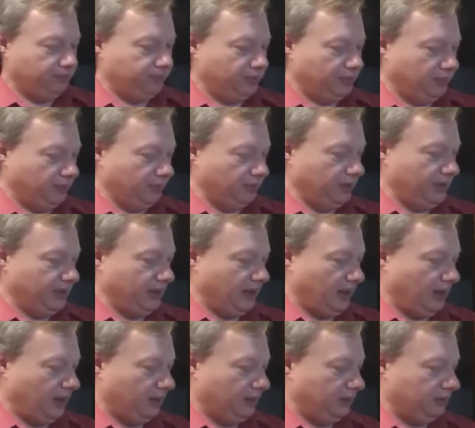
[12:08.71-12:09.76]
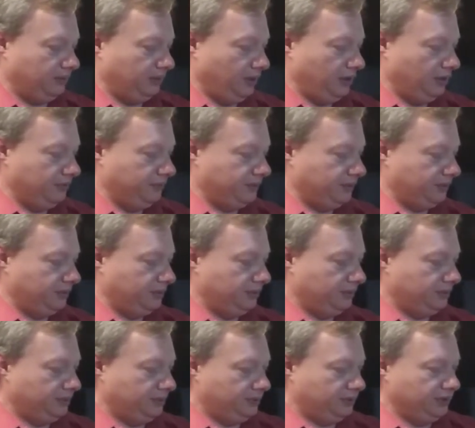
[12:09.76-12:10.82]
pour it all over
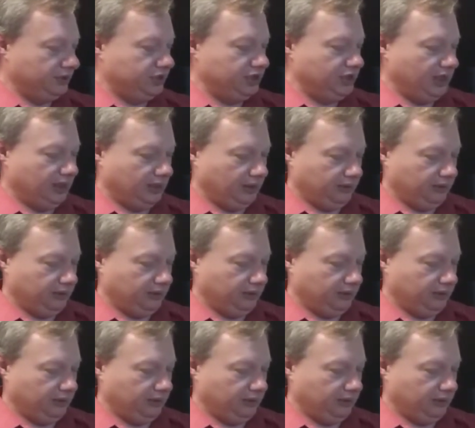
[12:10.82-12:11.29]
the chicken.